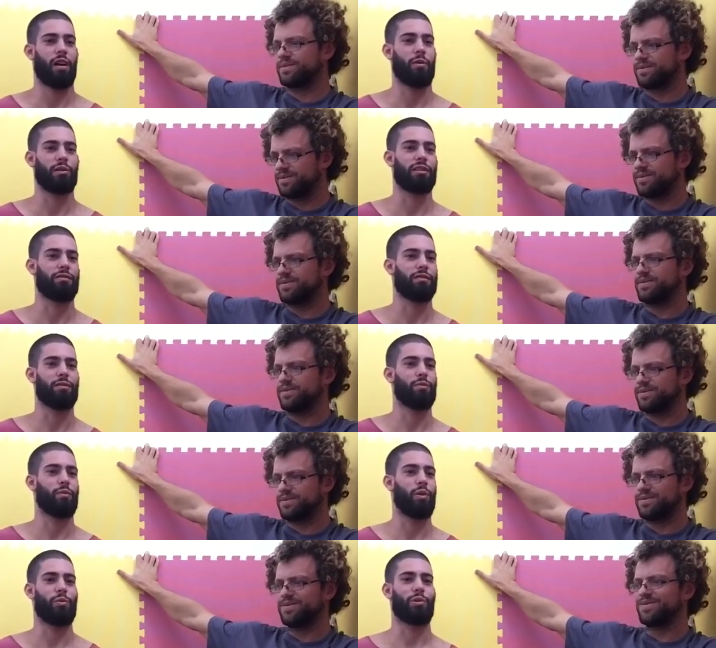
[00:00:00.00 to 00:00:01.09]
Speaker 1: I would give it
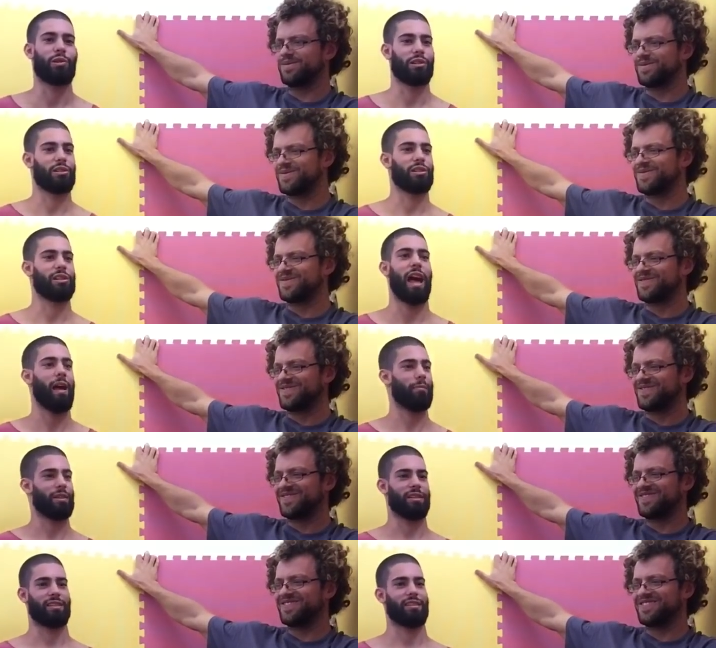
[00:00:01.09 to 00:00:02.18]
one word, it's just
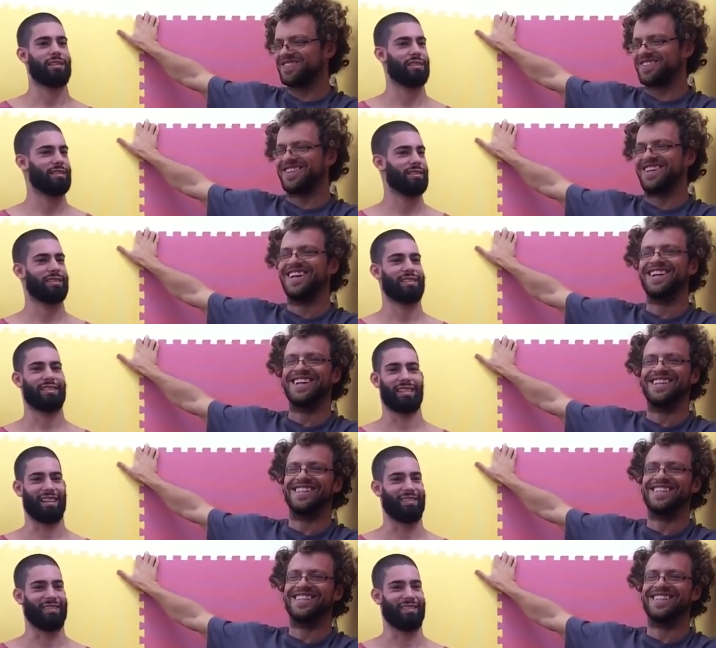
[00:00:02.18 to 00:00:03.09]
happiness. Like,